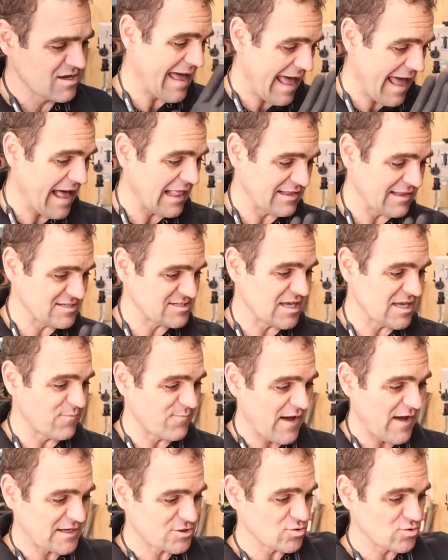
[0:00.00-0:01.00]
Al at
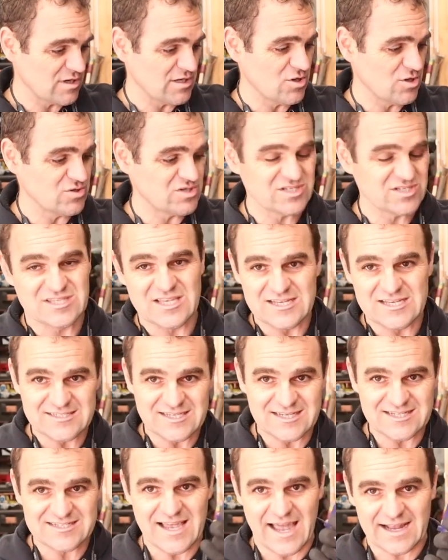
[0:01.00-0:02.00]
Skid Factory uses
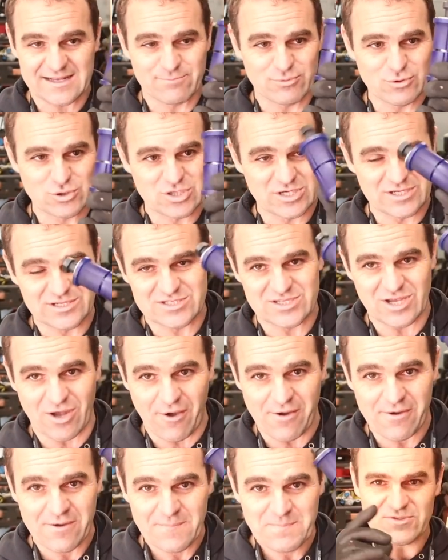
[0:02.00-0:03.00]
these exact bushings,
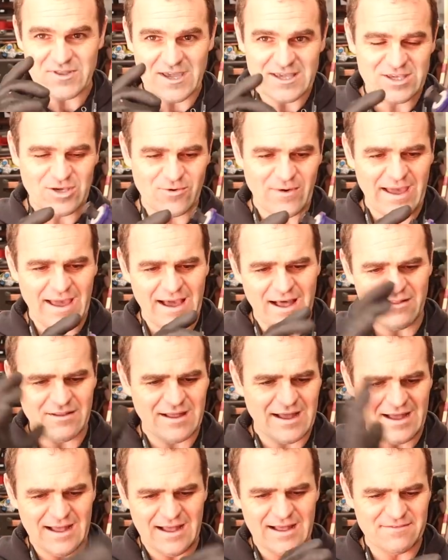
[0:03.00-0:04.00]
so thank you,
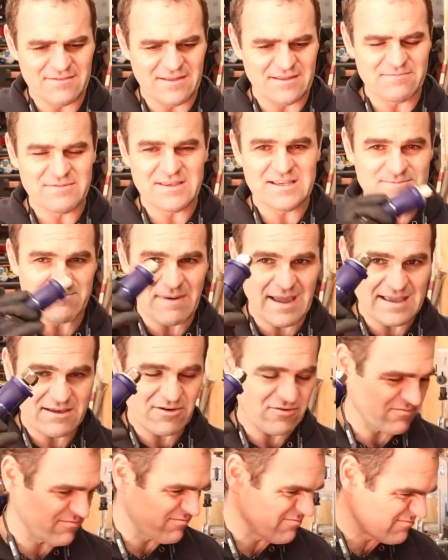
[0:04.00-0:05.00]
Al. These
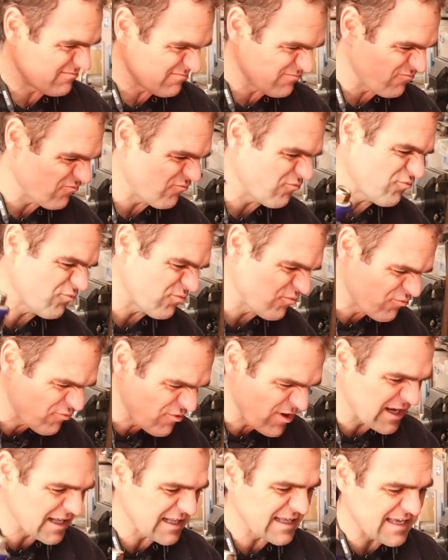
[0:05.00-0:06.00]
make
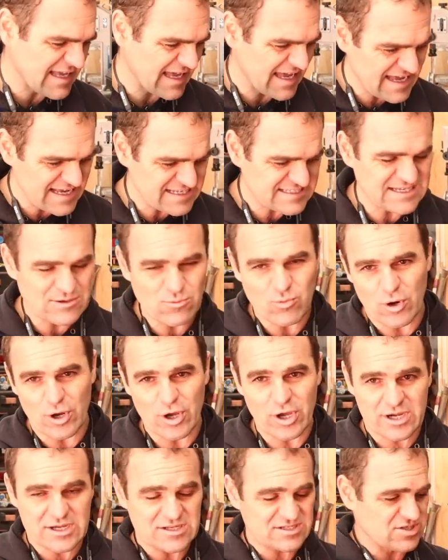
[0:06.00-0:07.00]
really easy
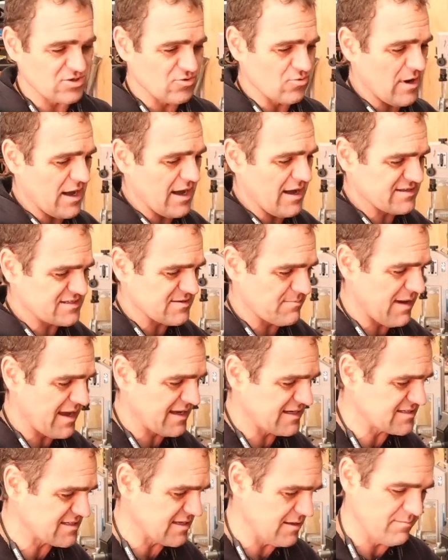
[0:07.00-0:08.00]
work to
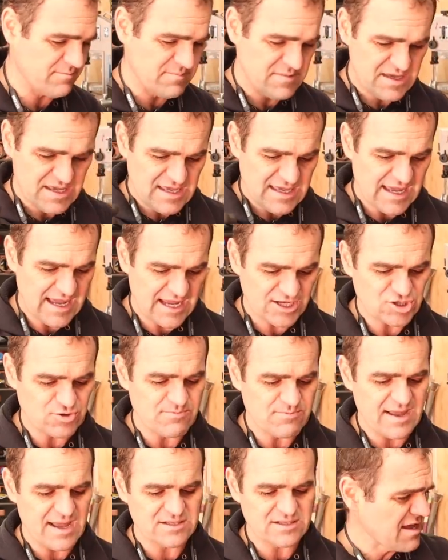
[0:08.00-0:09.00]
make some
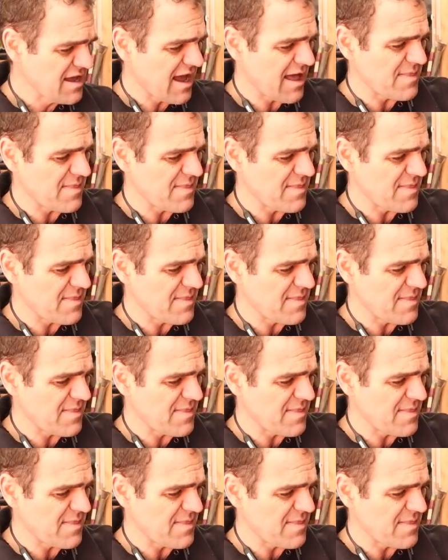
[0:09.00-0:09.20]
engine mount.